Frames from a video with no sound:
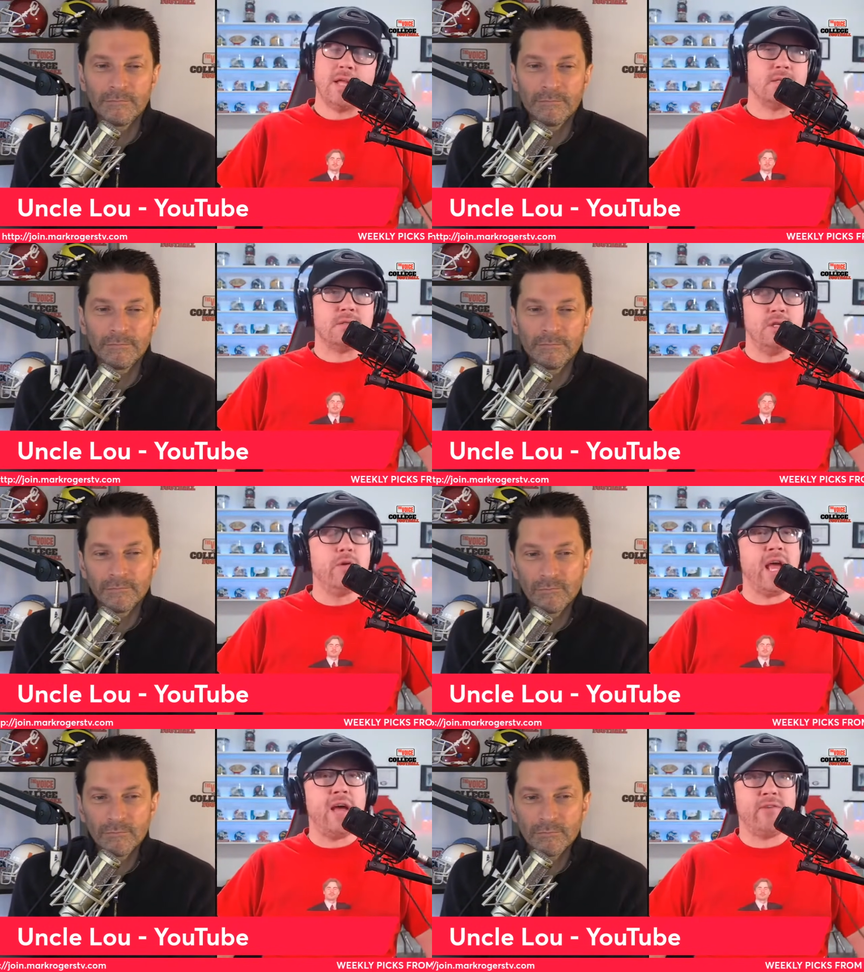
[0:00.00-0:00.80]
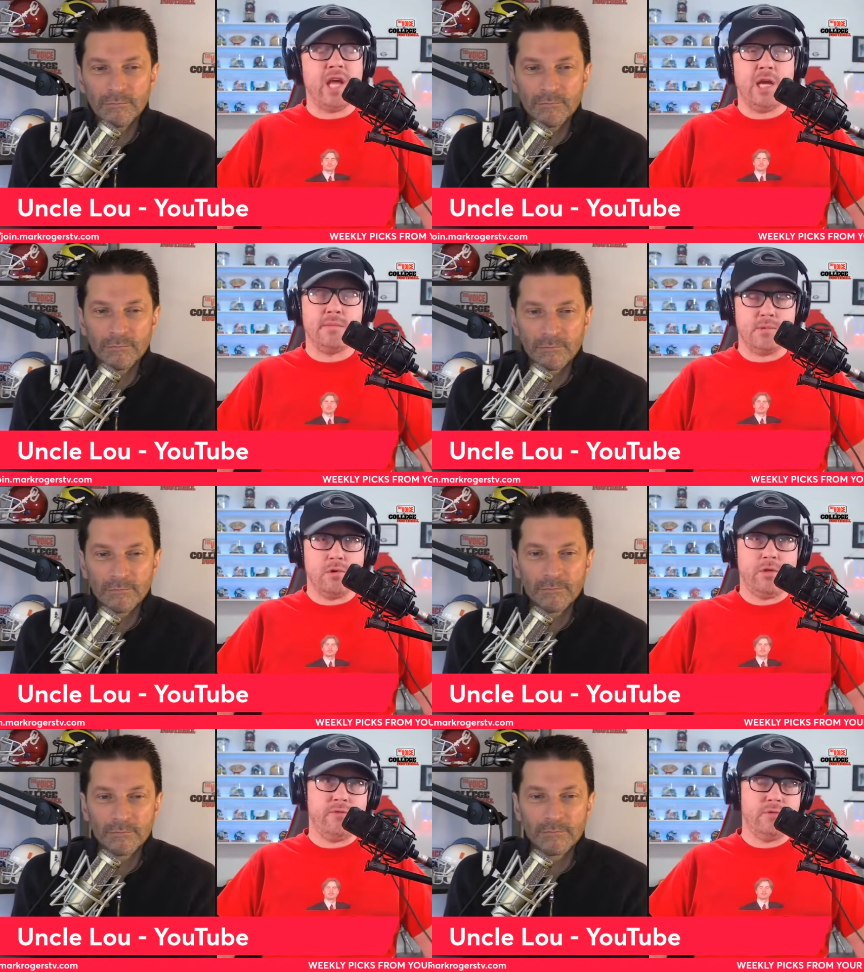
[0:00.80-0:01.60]
Speaker 1: That's two and a half games
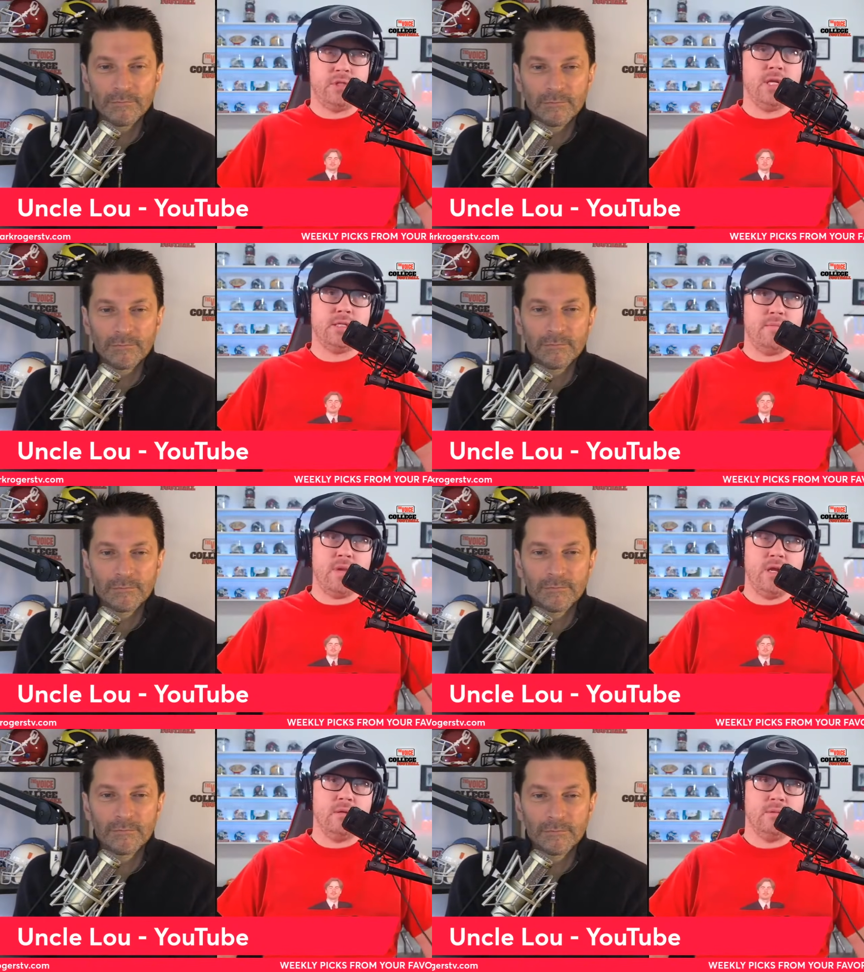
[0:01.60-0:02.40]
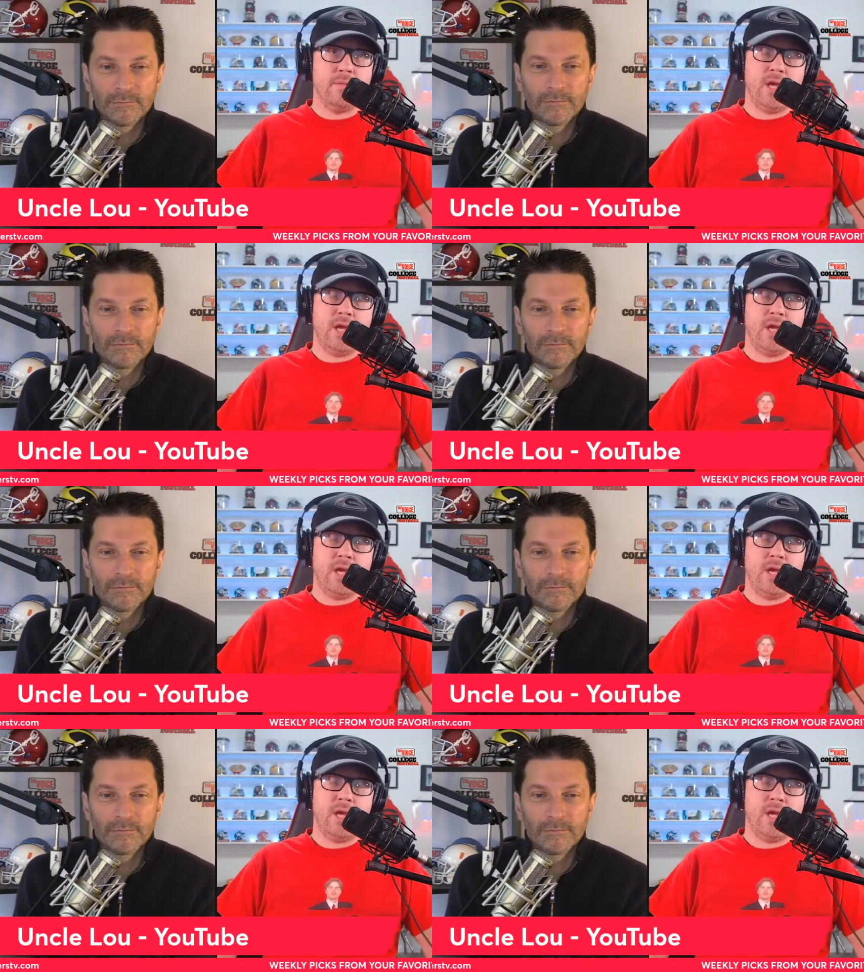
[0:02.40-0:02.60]
worth for Stetson Bennett.